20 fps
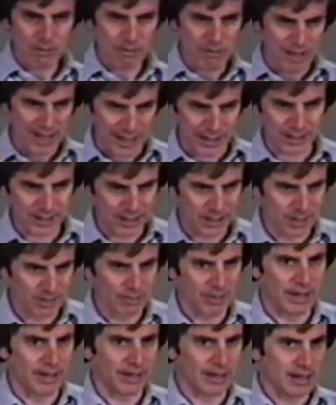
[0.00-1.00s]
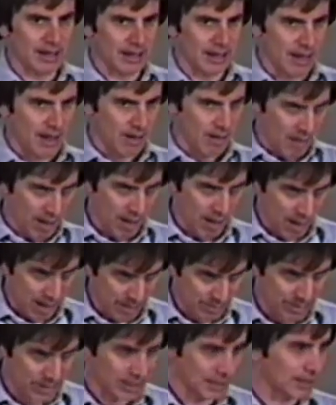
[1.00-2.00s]
parts of the body are
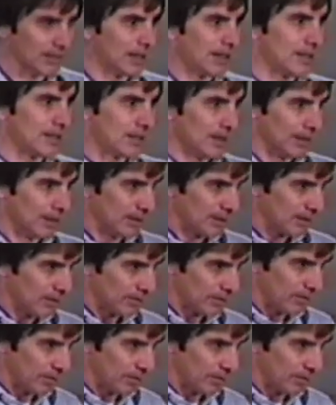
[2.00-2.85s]
object lessons